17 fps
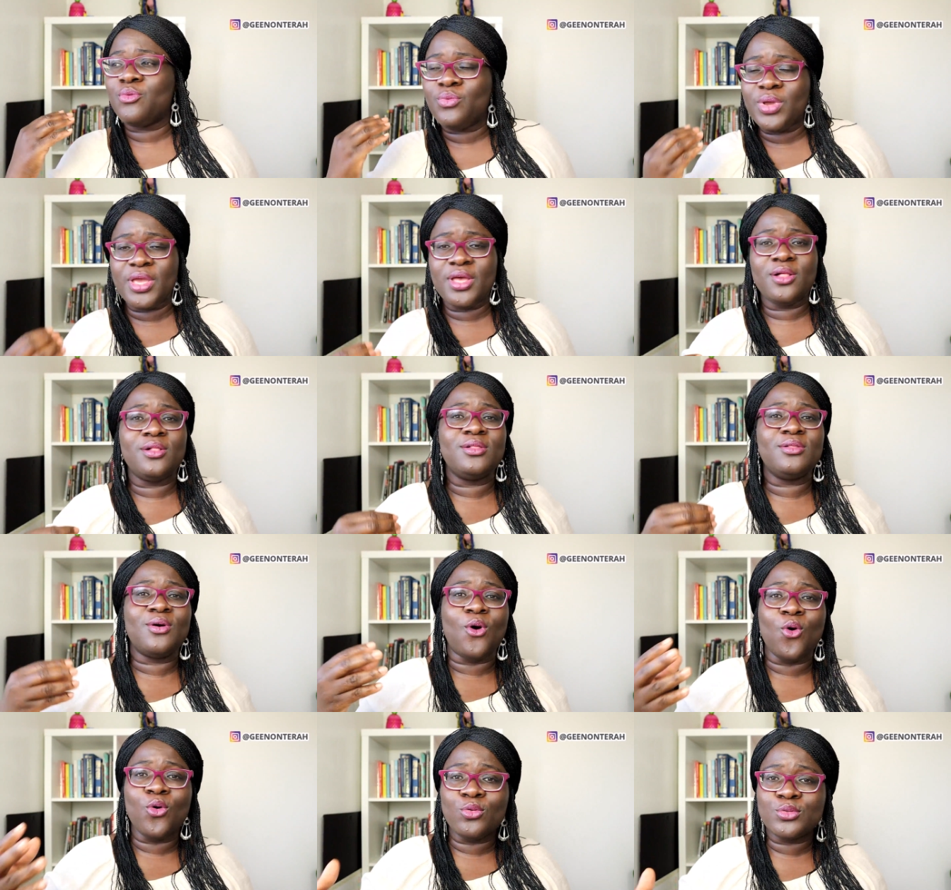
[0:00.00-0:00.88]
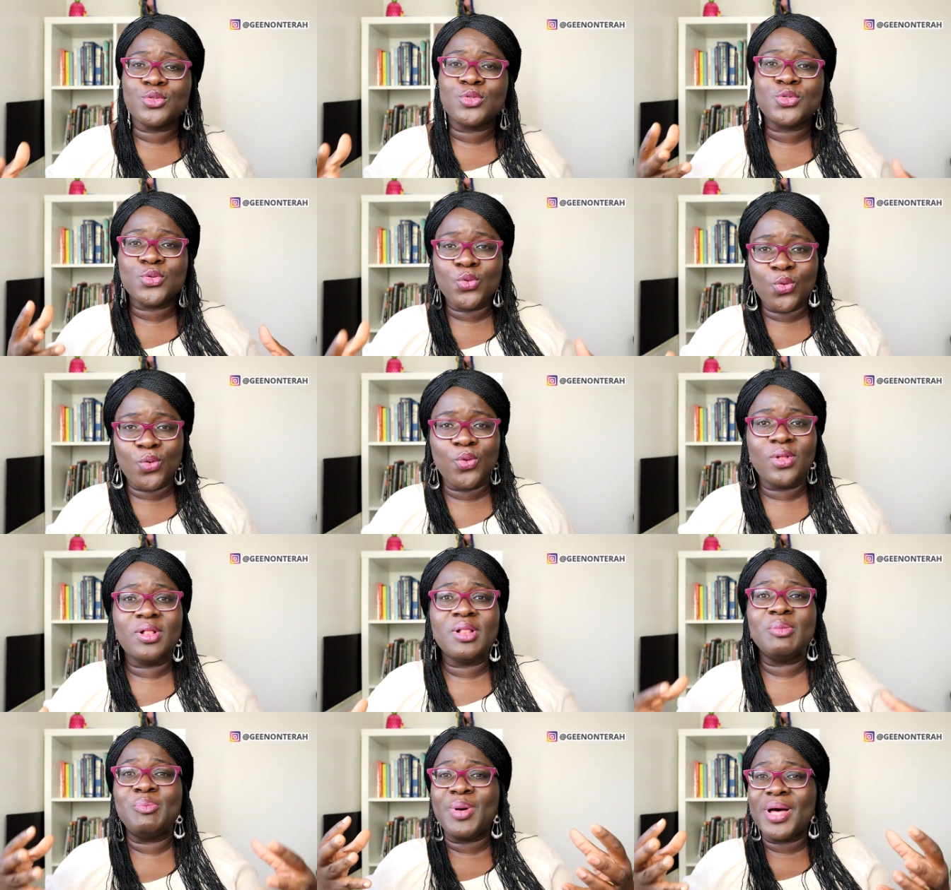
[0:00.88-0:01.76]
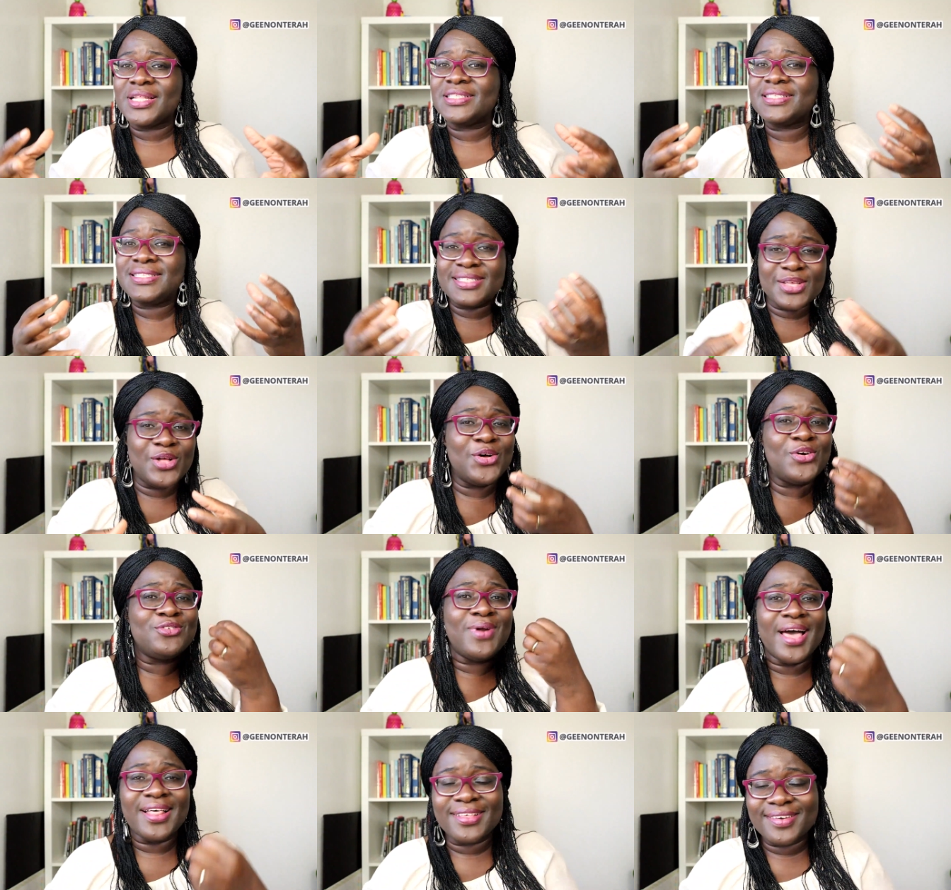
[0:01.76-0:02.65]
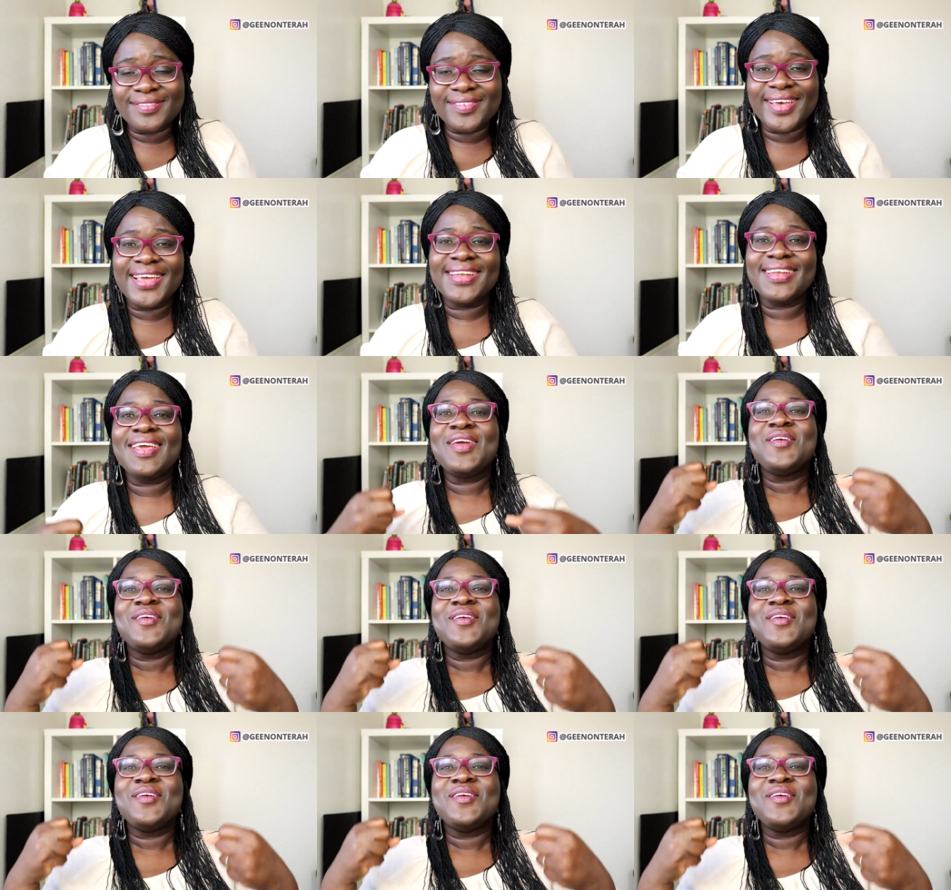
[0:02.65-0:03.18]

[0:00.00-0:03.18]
real old school but still relevant